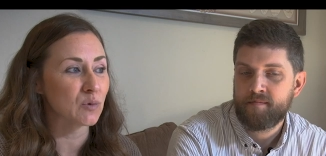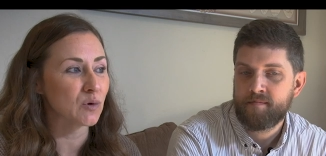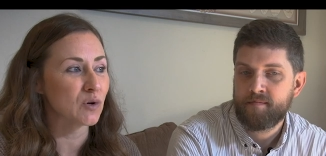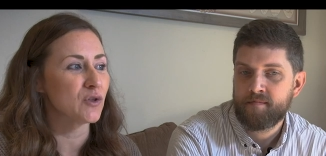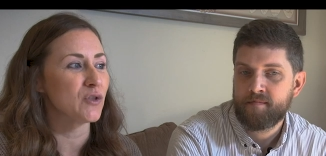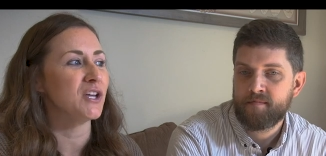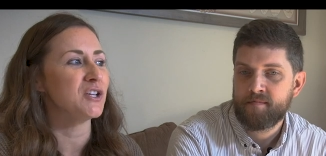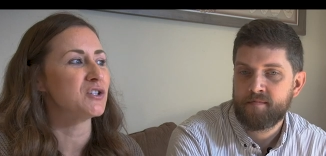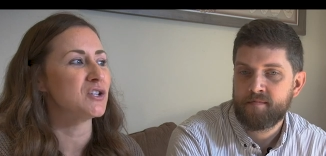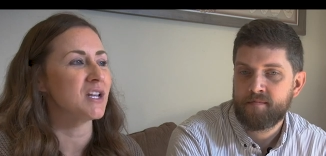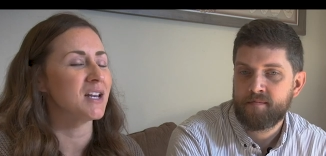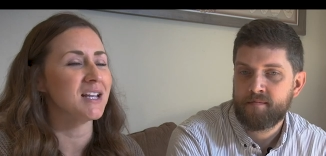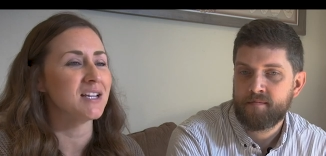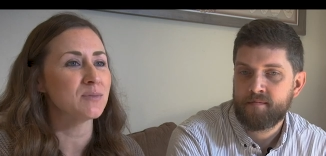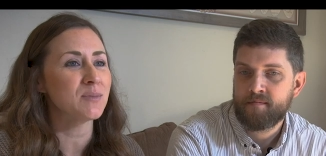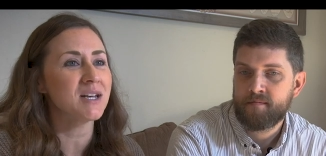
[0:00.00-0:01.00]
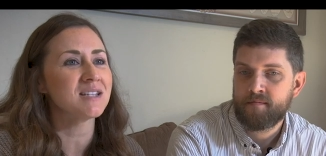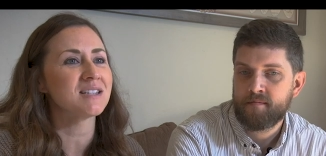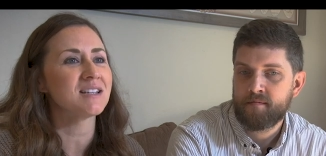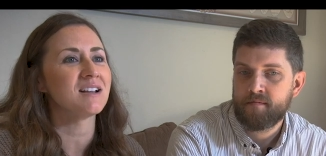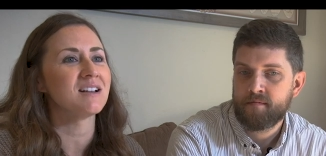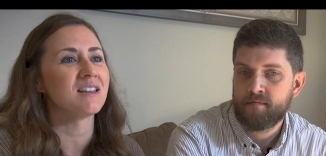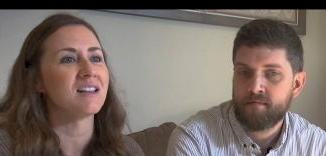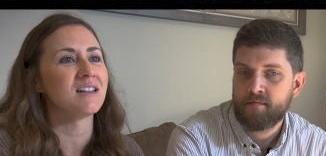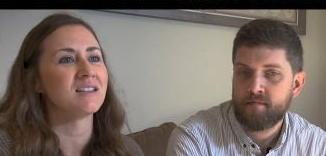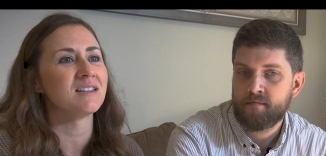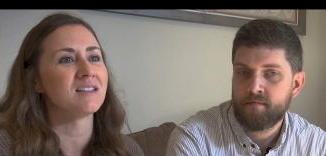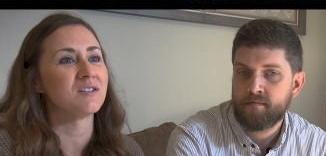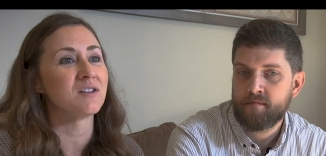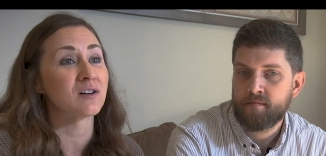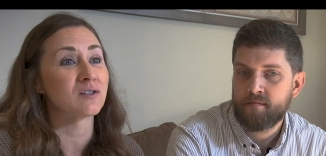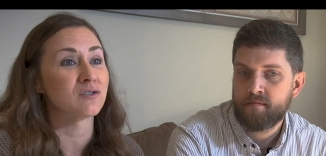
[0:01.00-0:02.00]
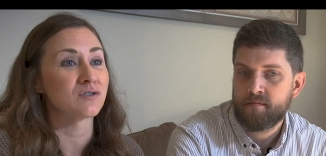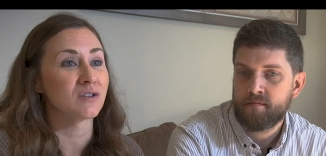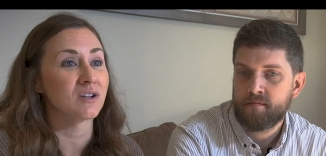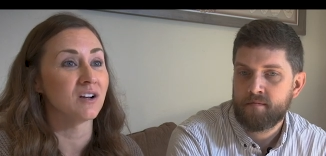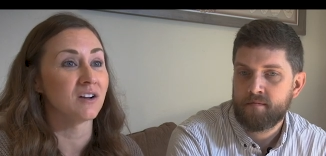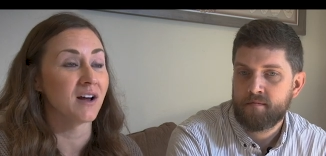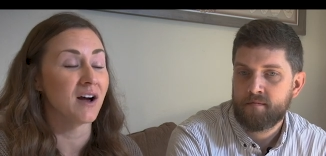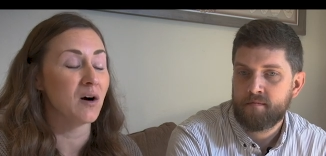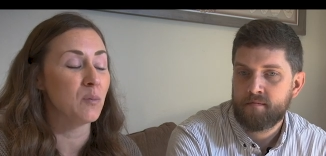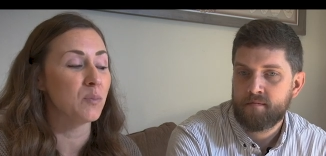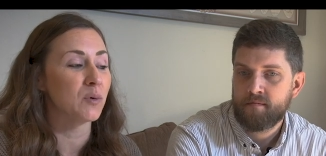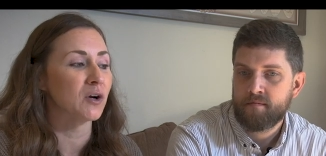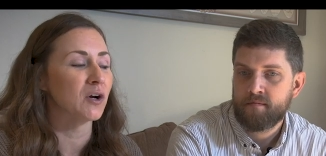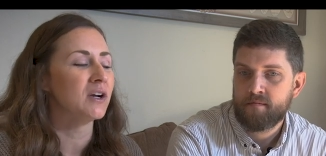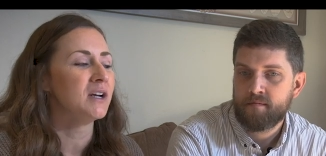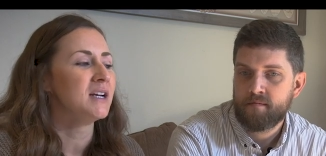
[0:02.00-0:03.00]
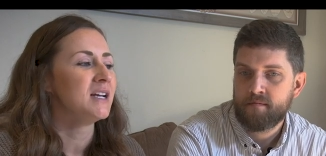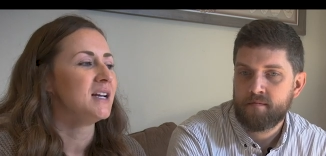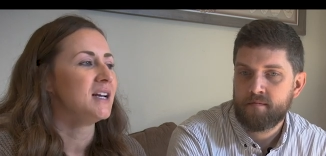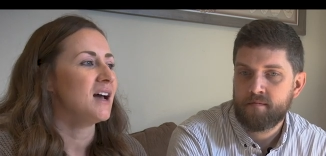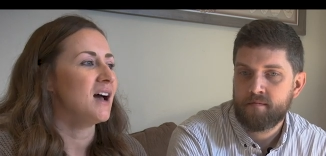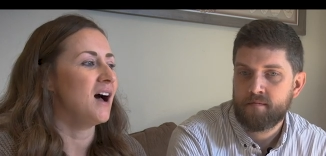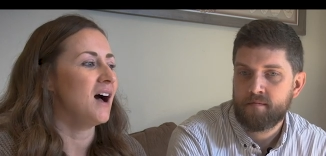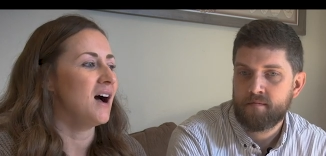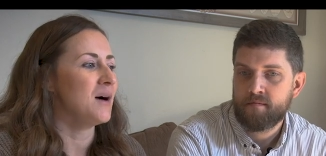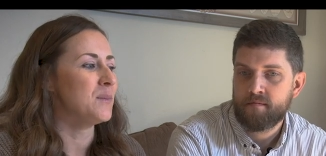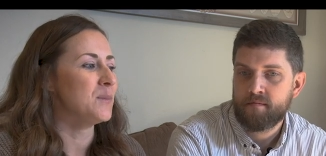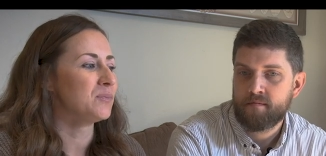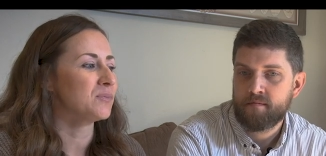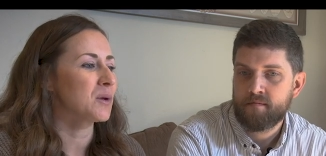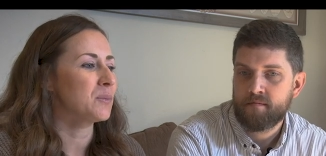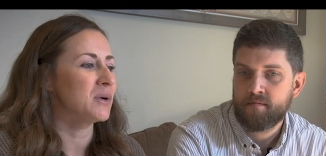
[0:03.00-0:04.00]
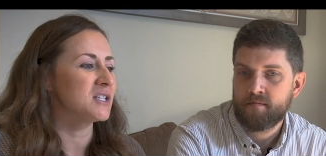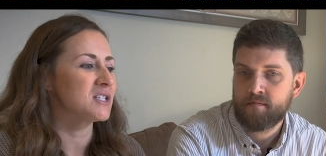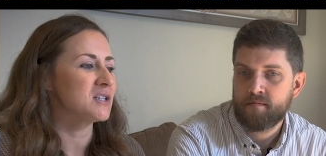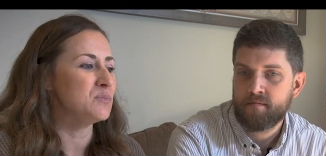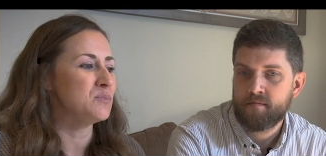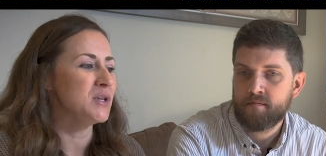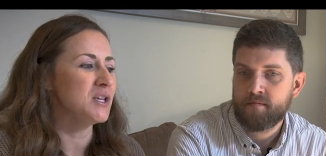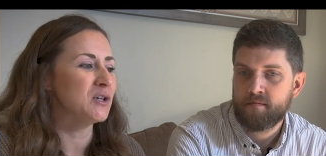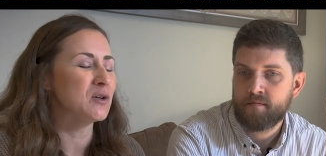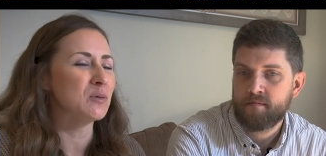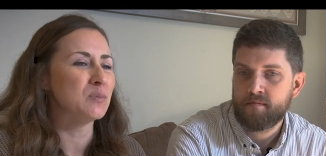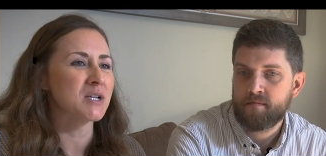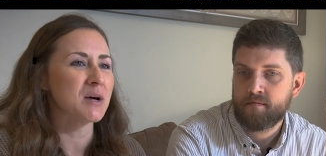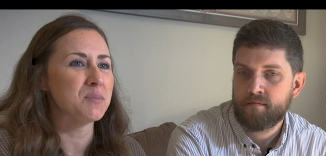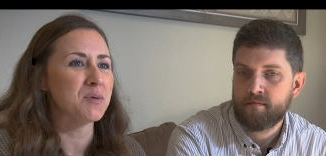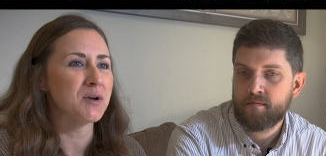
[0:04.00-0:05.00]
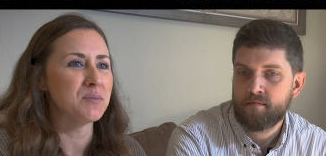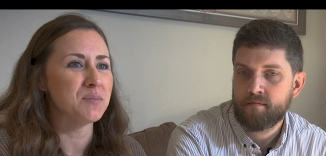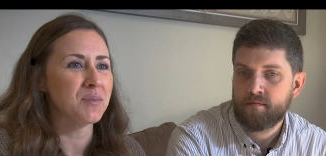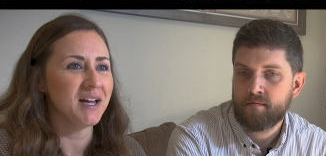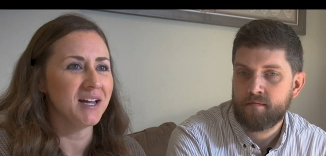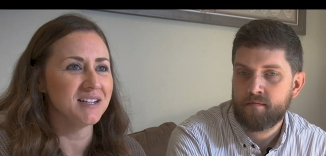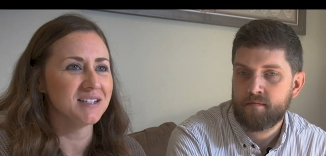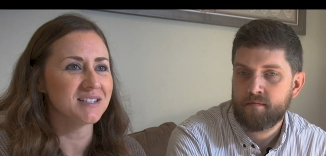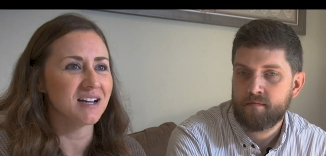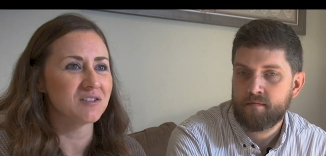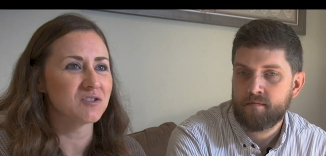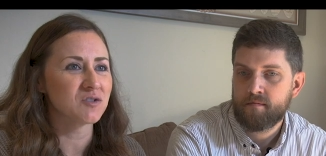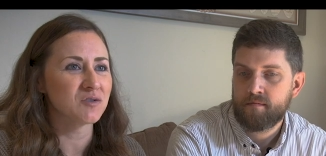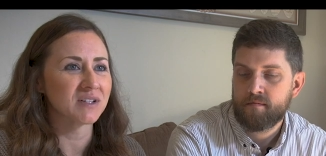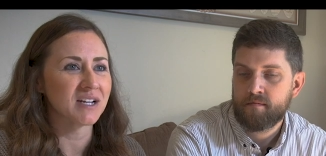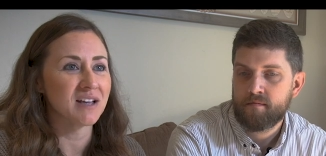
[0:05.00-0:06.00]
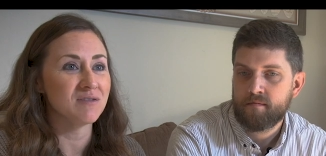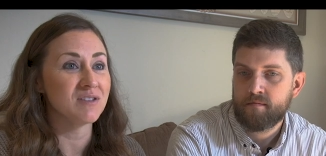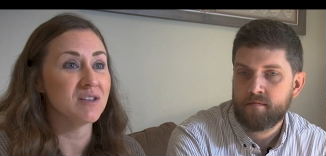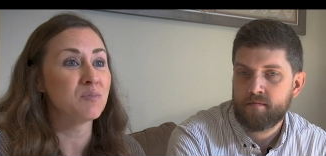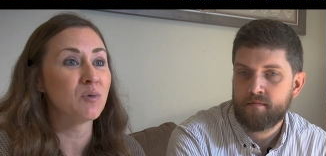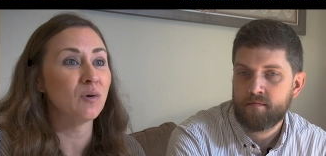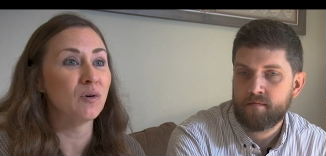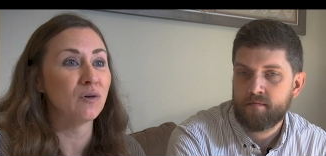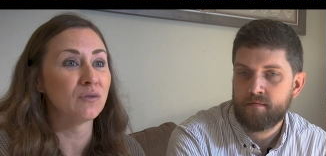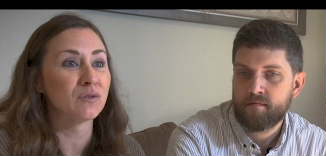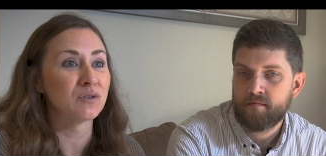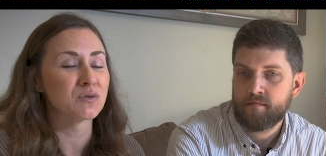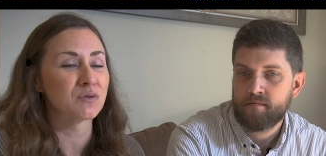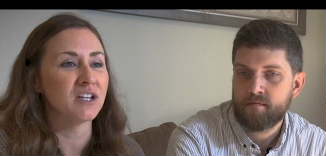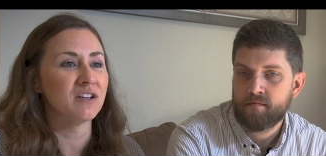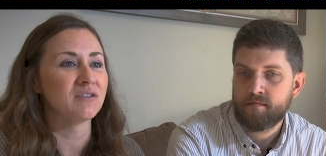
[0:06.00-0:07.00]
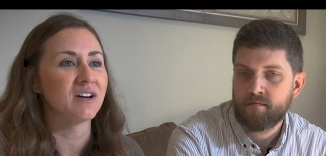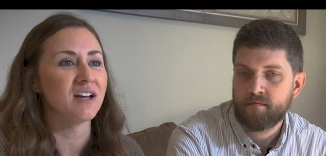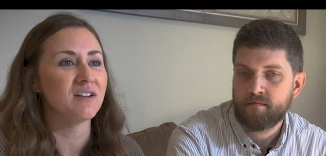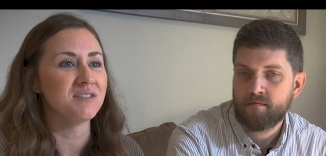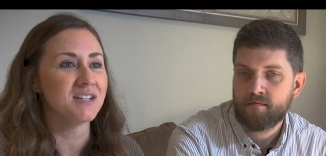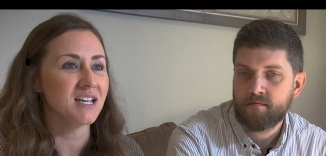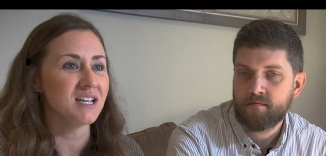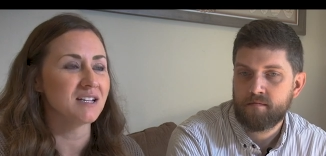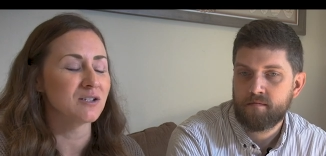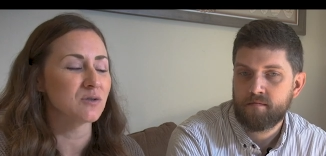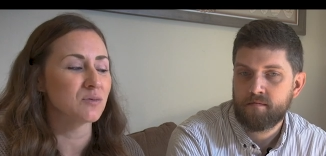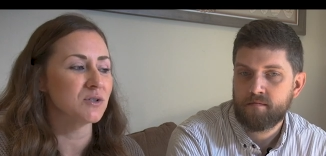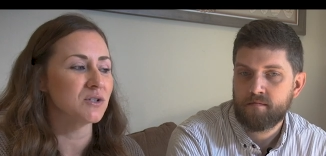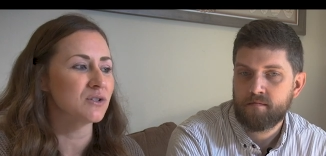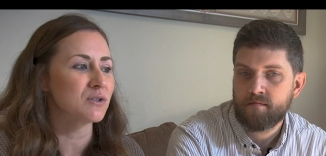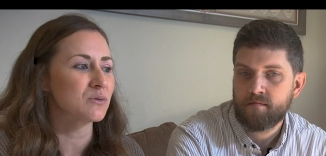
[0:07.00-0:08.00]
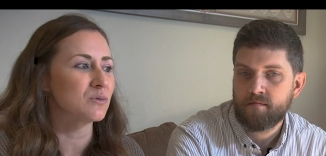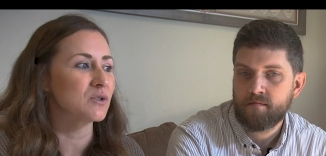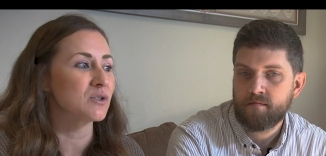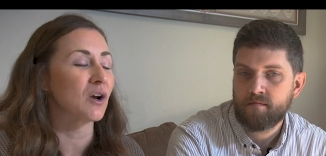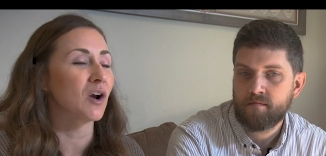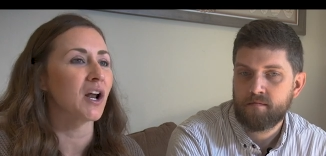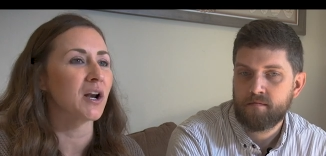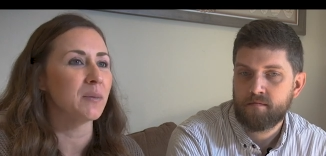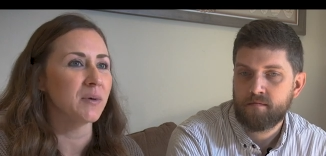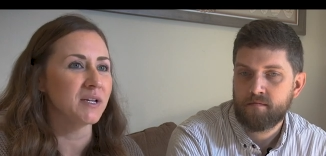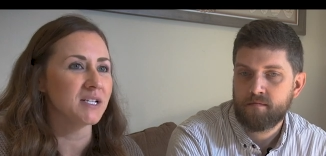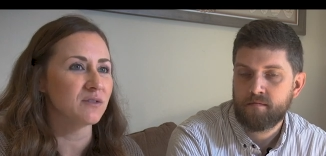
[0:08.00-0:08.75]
Speaker 1: to her that she needs medicine and that the doctors are here to help her. Um, but to be cooped up in a bed attached to an I V pole for twenty-five days was, was incredibly